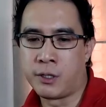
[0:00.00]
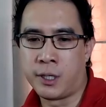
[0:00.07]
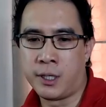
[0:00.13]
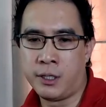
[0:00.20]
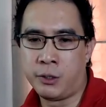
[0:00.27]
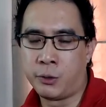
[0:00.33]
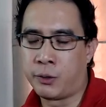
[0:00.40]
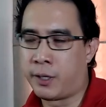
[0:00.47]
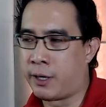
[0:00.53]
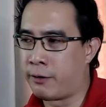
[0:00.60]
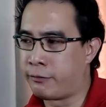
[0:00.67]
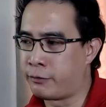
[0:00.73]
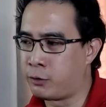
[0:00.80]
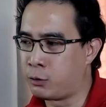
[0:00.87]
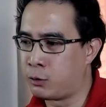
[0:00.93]
really don't
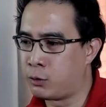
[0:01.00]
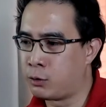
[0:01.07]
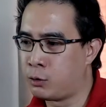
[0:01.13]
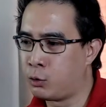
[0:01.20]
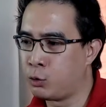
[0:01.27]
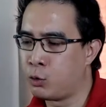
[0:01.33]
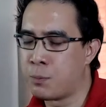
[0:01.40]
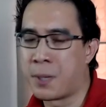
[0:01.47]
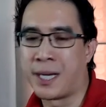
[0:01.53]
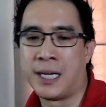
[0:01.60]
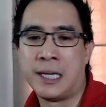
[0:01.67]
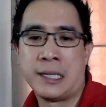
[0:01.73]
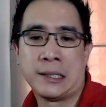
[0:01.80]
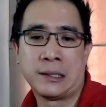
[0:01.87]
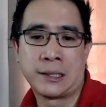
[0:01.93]
have to do
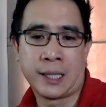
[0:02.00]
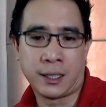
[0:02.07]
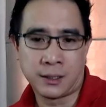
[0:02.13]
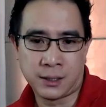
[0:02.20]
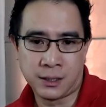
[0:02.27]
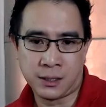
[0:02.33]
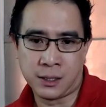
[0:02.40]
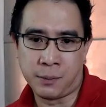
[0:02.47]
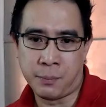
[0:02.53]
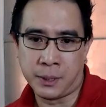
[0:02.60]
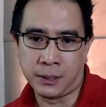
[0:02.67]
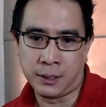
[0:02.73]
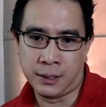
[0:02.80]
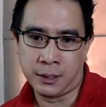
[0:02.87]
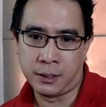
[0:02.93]
mundane tasks
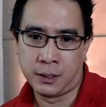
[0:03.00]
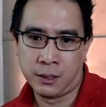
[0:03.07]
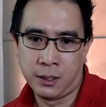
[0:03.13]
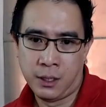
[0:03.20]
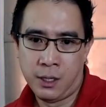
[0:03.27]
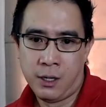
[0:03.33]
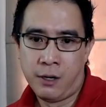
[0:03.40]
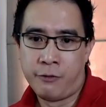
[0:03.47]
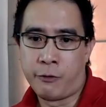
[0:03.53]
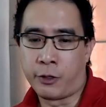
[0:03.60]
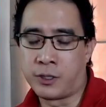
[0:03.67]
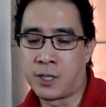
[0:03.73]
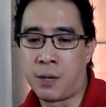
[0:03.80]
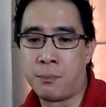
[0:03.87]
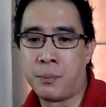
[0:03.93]
repeatedly.
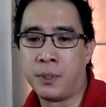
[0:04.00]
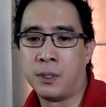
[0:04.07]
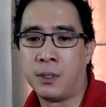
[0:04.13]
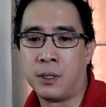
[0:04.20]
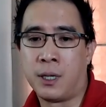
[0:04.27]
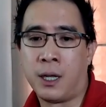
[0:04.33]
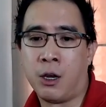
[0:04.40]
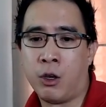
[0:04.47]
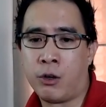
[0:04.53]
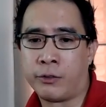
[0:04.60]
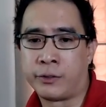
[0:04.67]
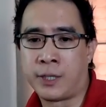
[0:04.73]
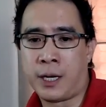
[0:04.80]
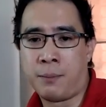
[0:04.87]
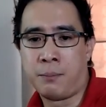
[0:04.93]
For example, a lot
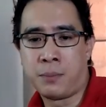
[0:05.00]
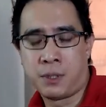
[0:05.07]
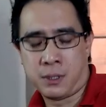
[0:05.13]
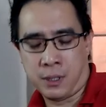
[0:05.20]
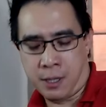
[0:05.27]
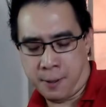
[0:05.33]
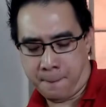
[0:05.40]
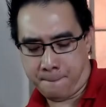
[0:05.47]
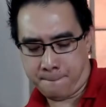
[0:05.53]
of times.